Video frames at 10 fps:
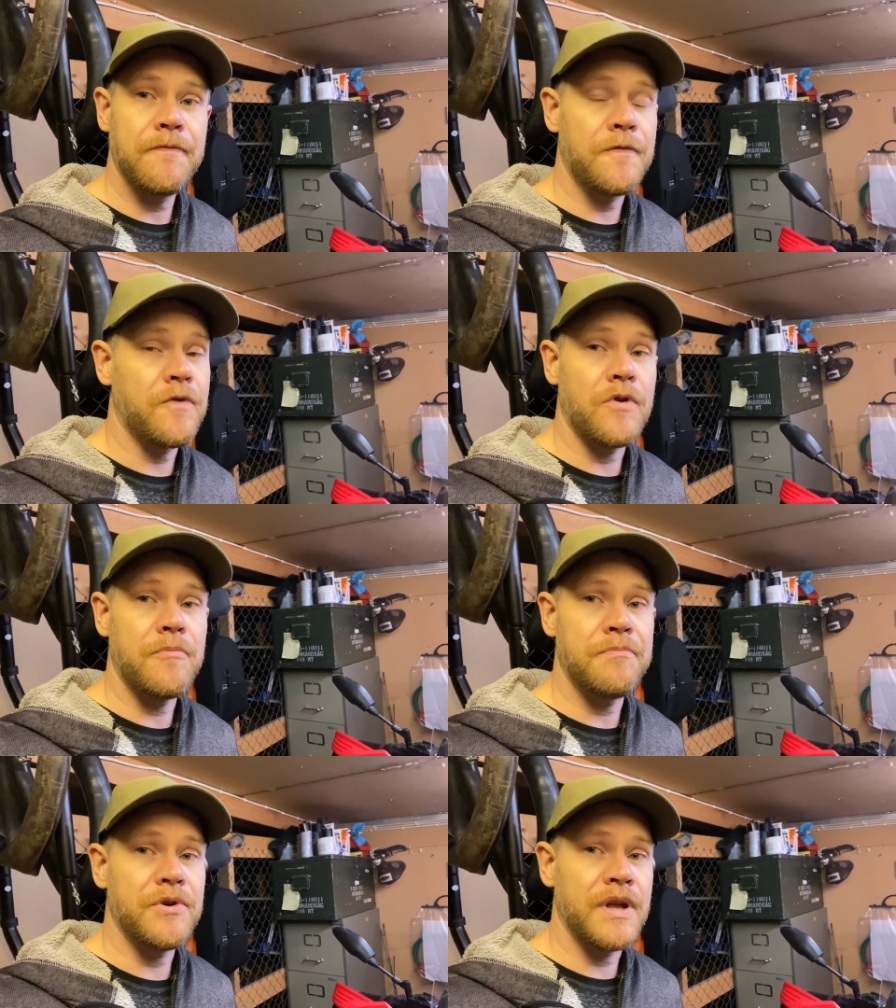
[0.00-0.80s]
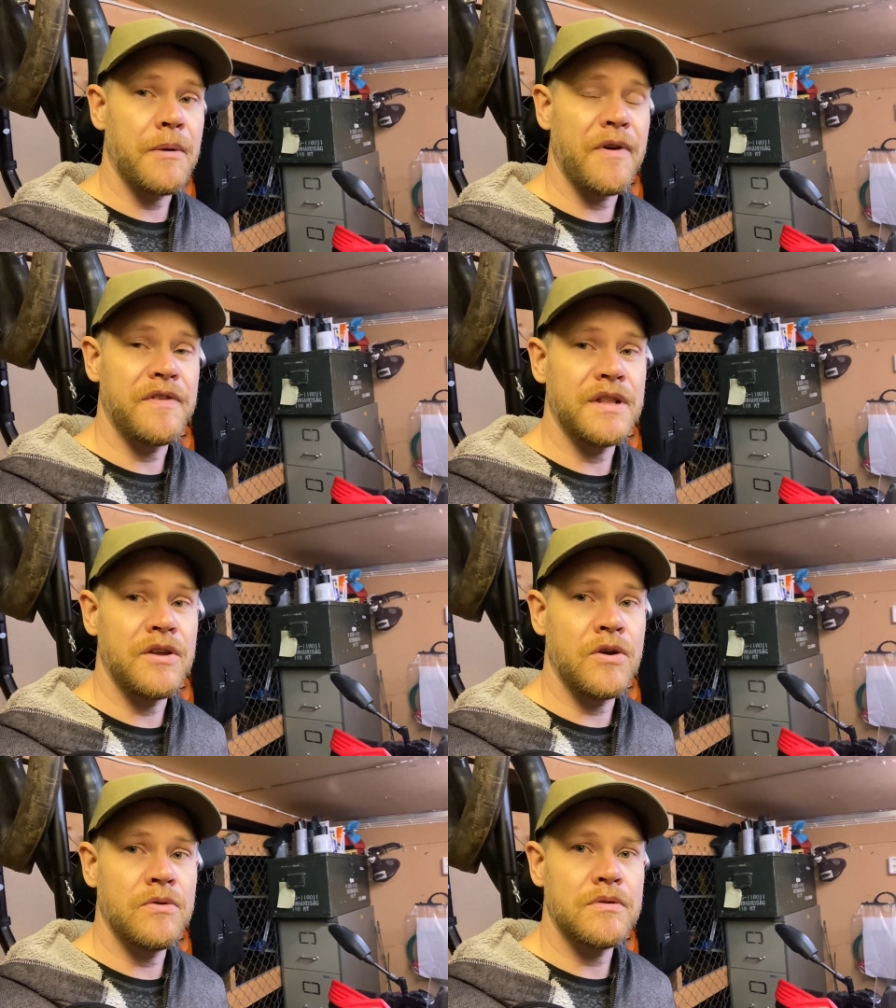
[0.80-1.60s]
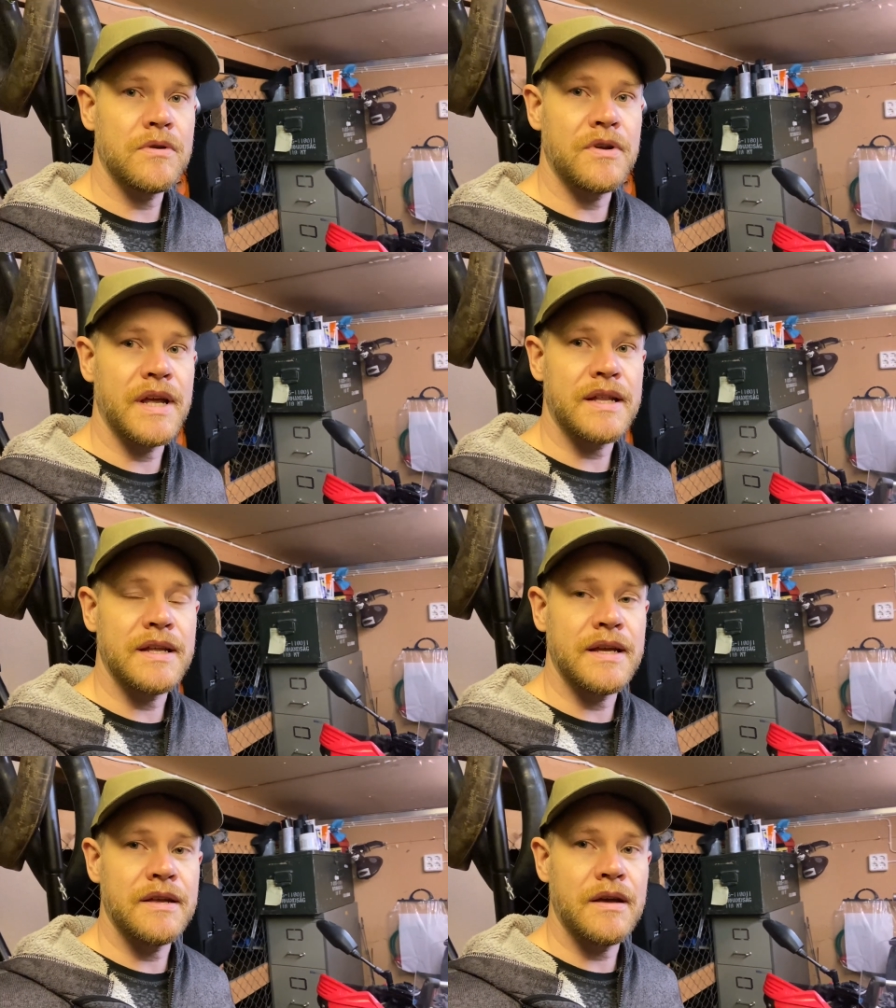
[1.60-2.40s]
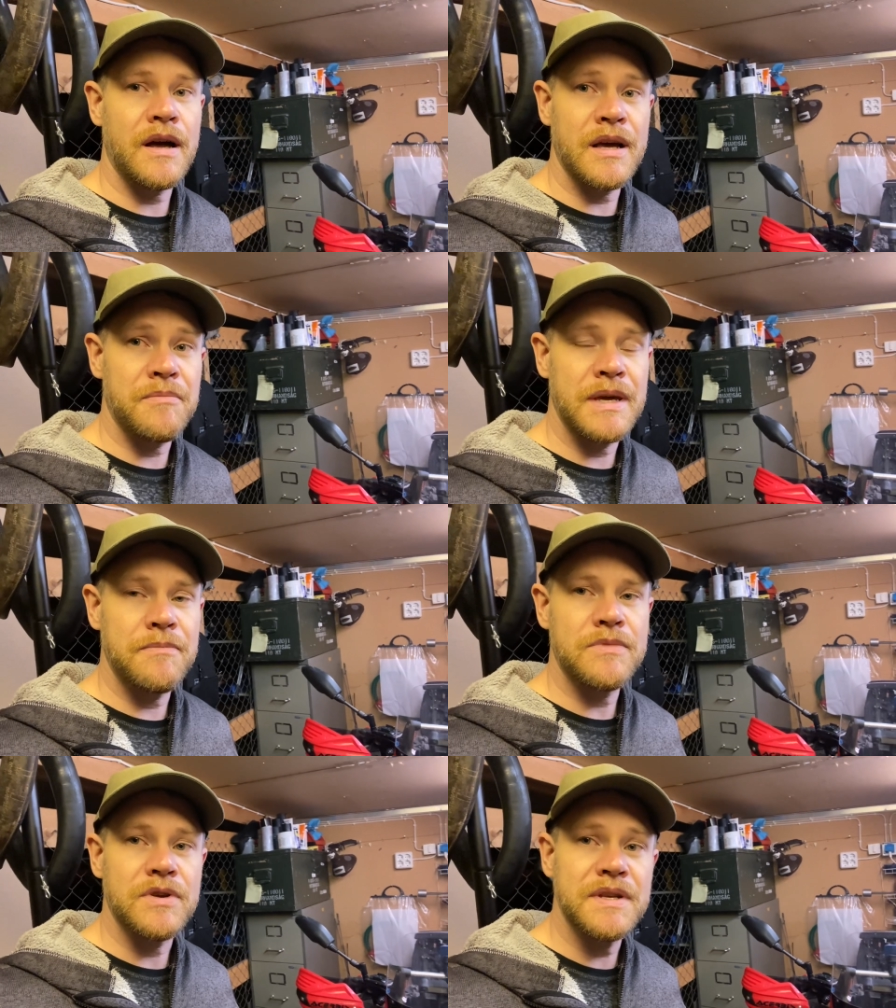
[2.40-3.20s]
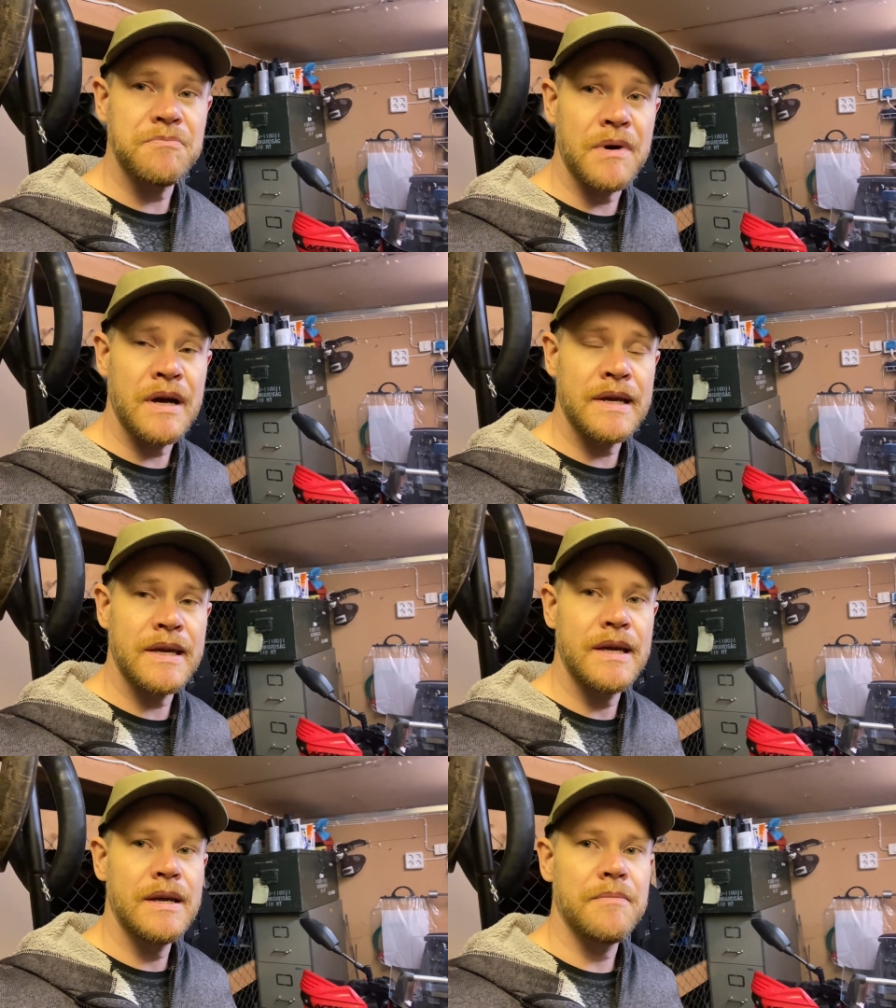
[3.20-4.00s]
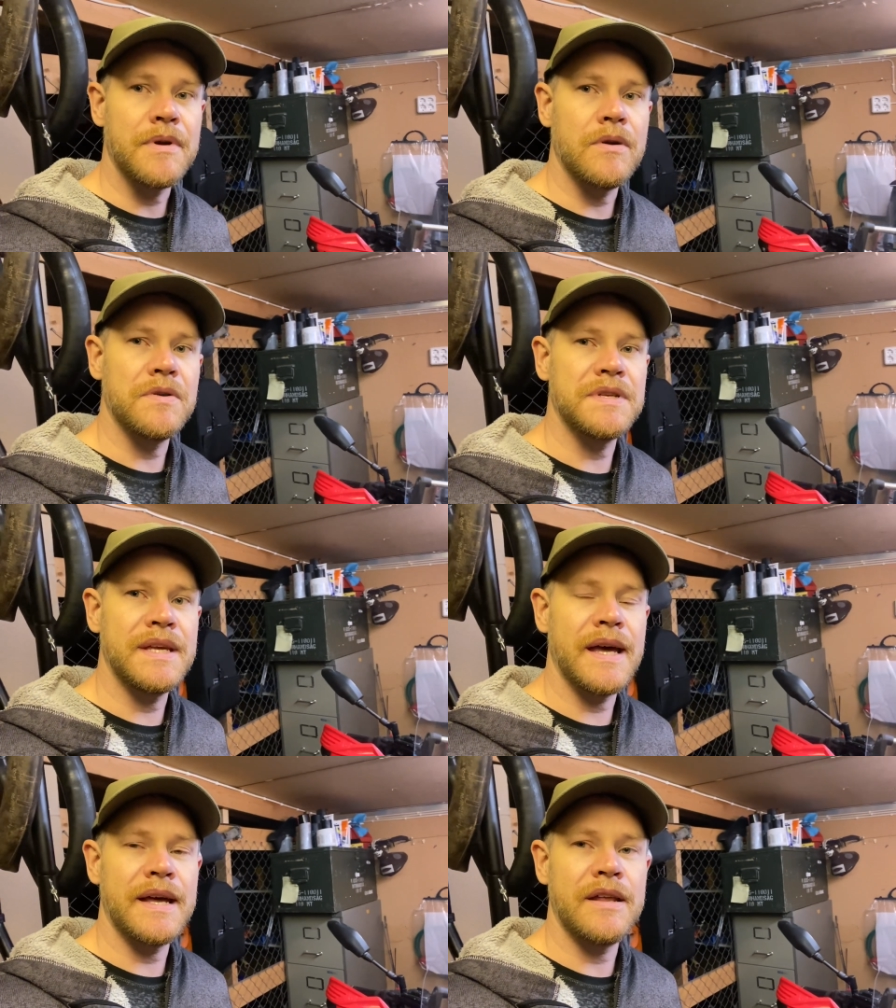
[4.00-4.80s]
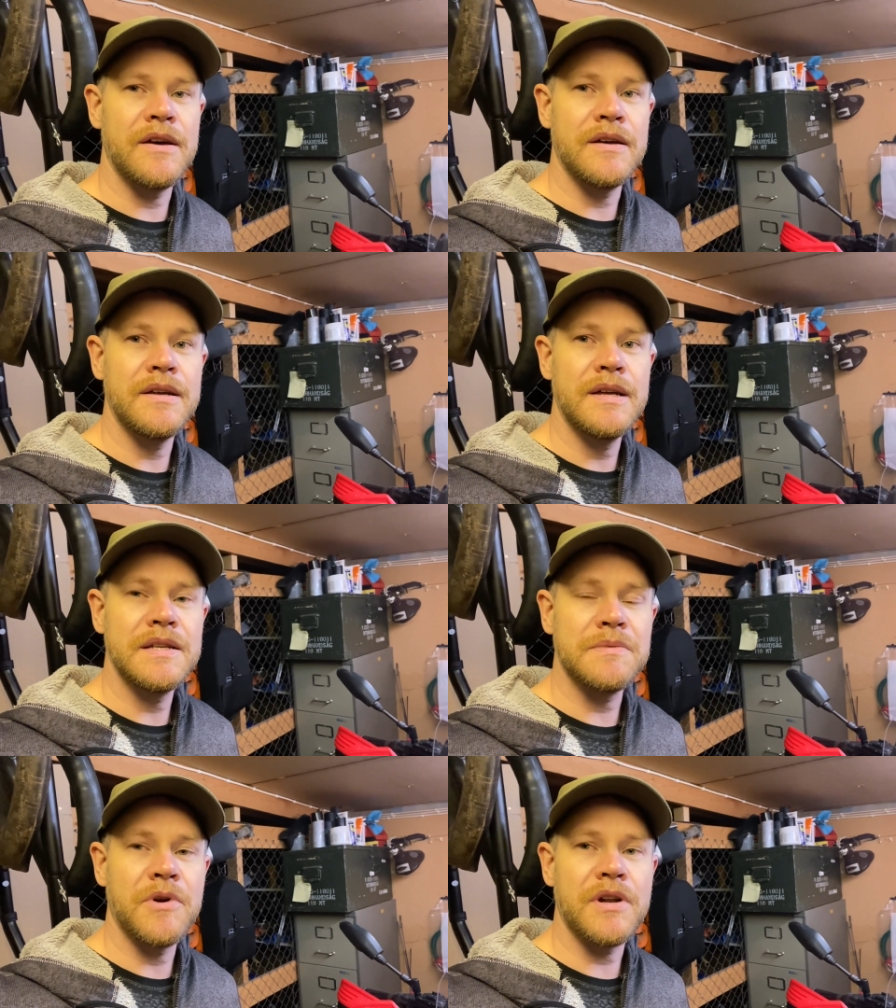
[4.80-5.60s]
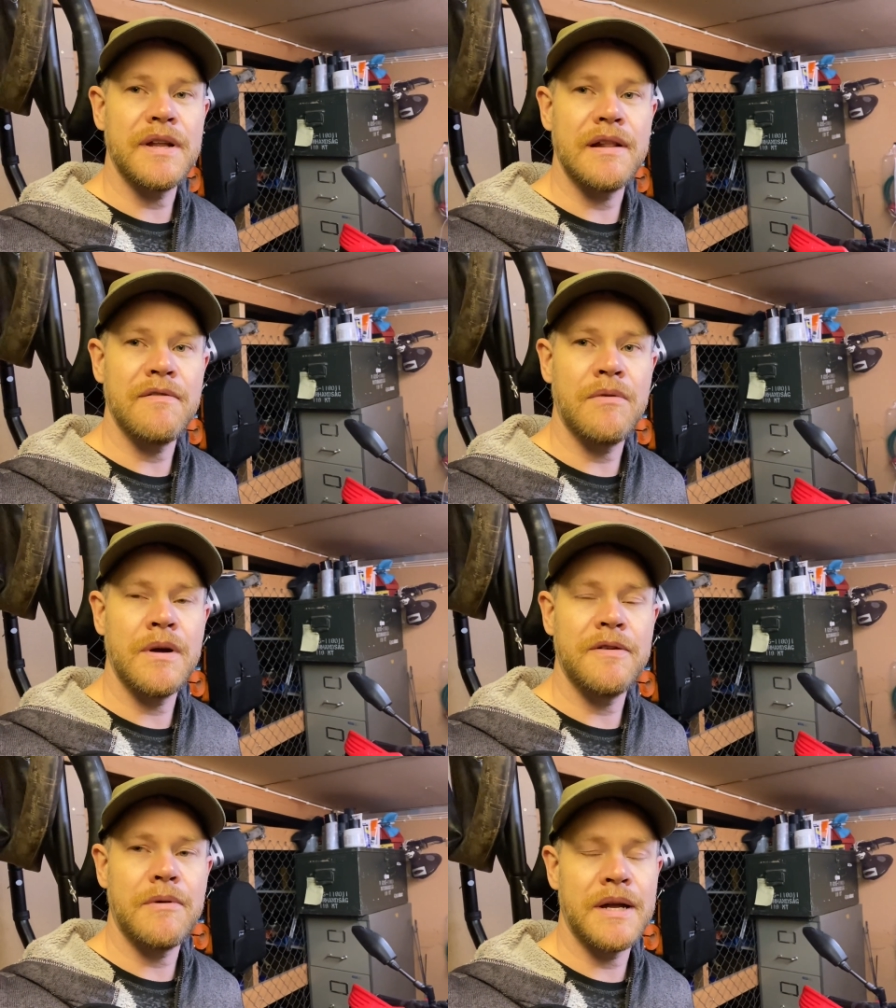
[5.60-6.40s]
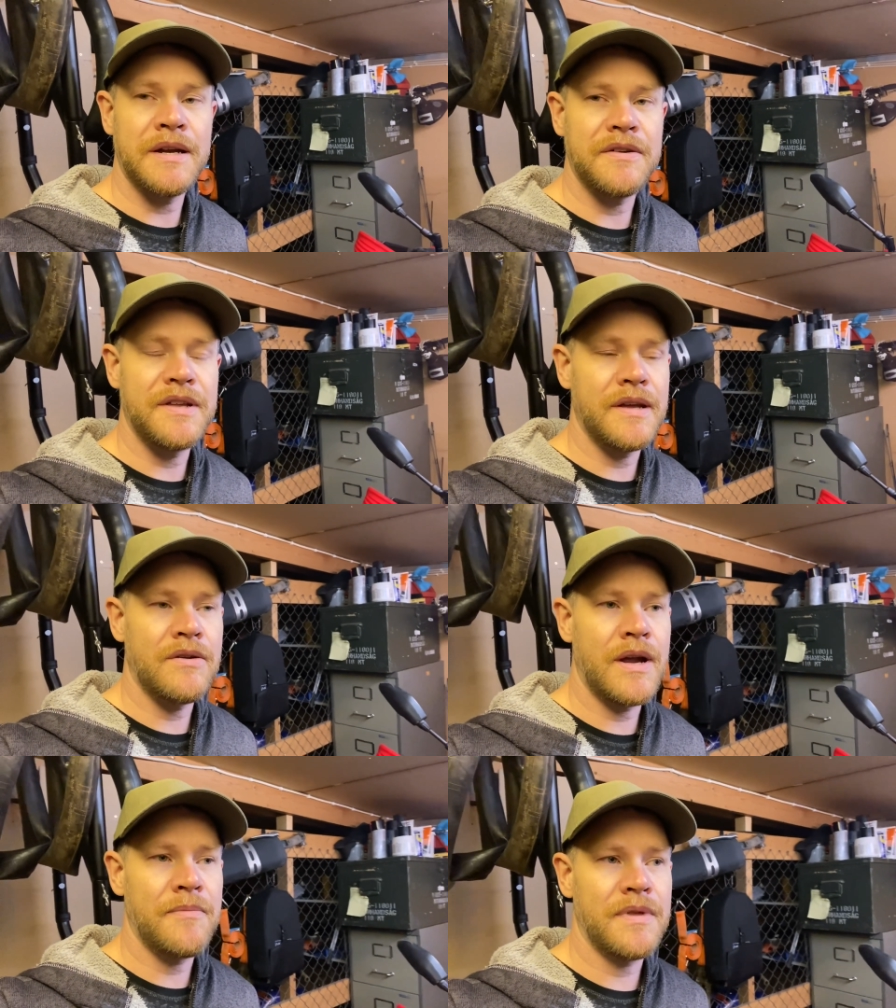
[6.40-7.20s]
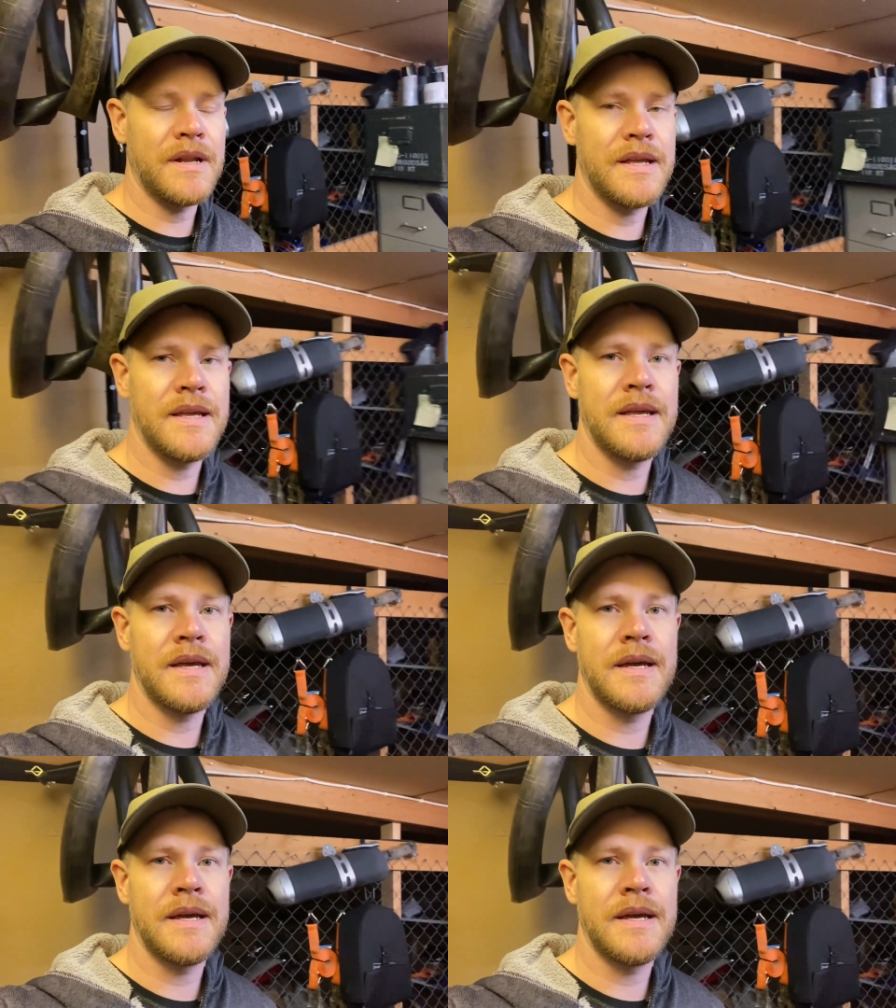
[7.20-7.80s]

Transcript: for putting up a video connecting a high beam to his bike, because he had a smart little wiring diagram that he